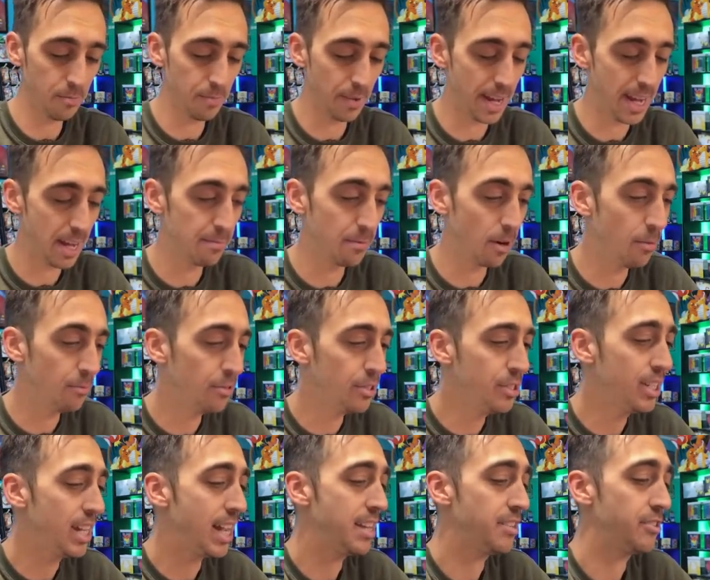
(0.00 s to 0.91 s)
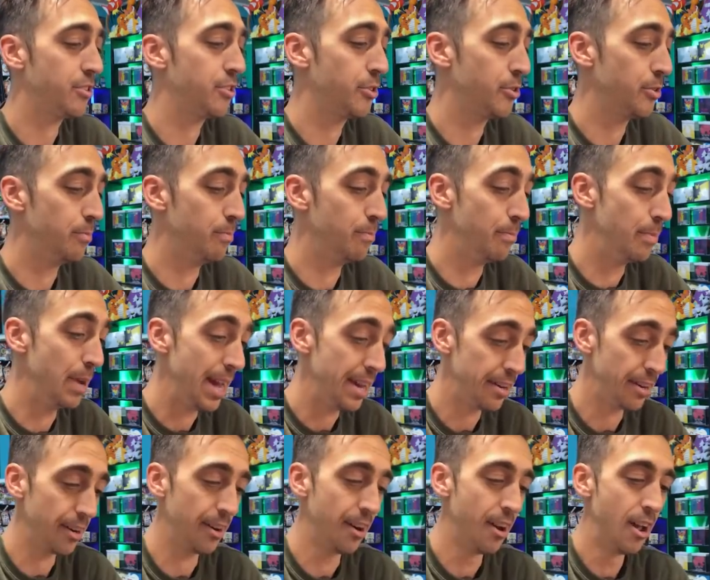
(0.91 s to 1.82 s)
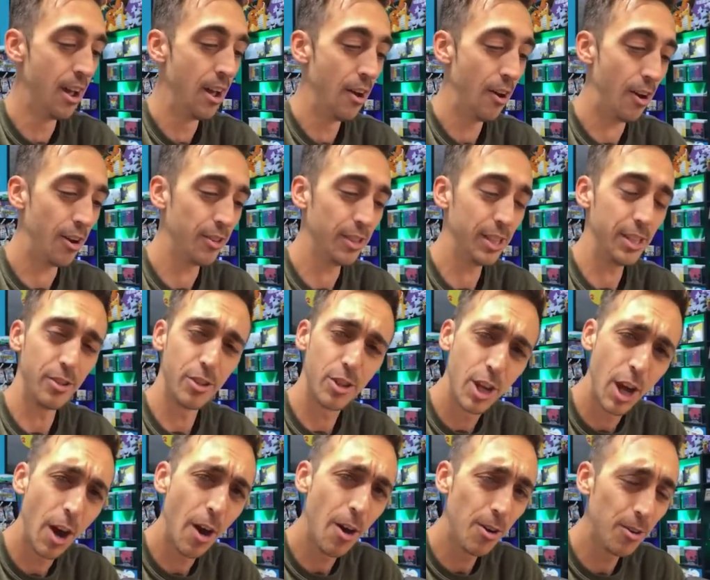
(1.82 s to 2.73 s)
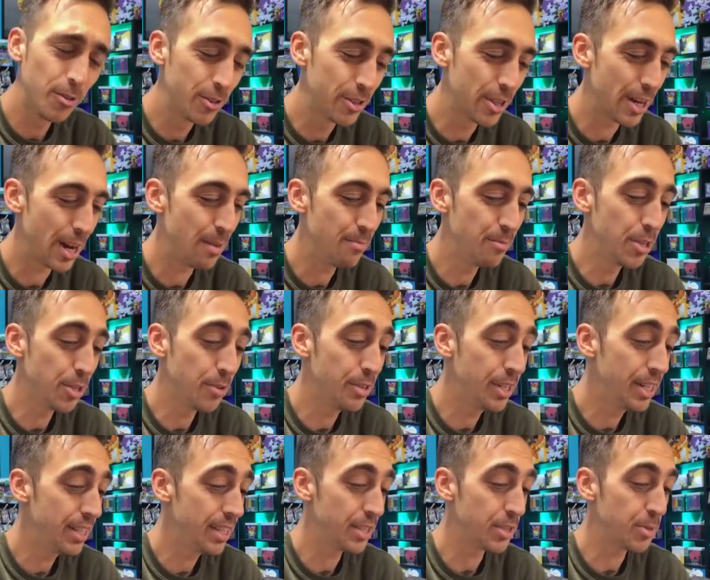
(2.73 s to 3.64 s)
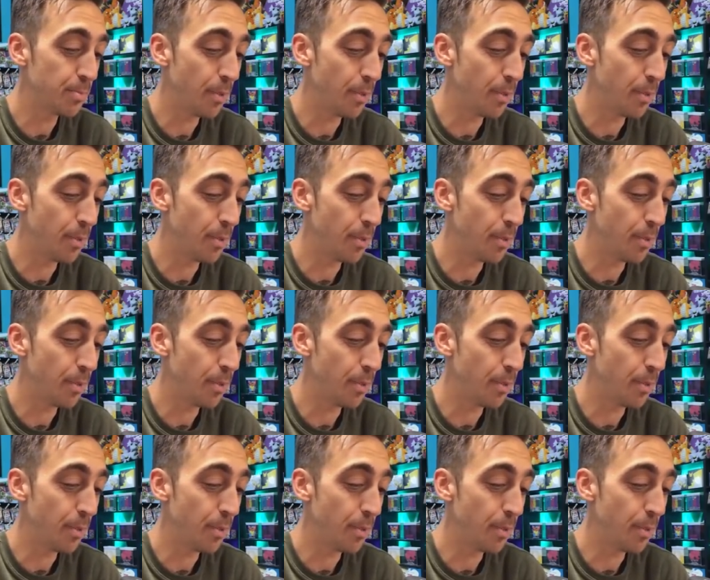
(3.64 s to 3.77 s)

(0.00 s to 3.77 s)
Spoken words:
Bam, hopefully you guys are doing better on these codes than I'm doing in this